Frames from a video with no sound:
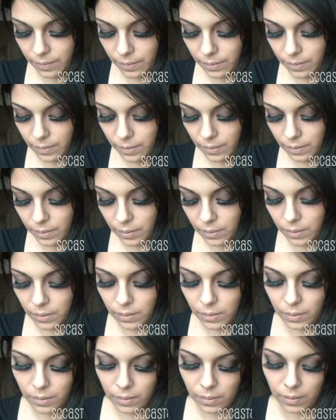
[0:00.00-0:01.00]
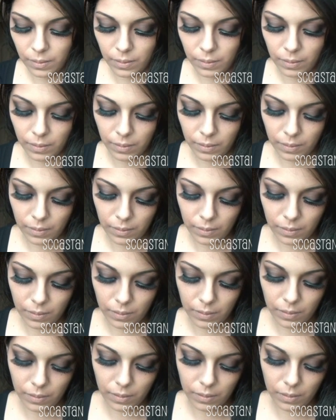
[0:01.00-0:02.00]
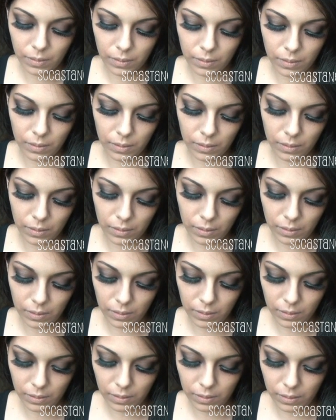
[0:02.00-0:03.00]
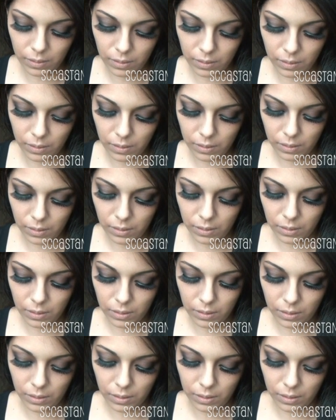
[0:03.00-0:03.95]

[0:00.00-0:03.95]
Nothing is said.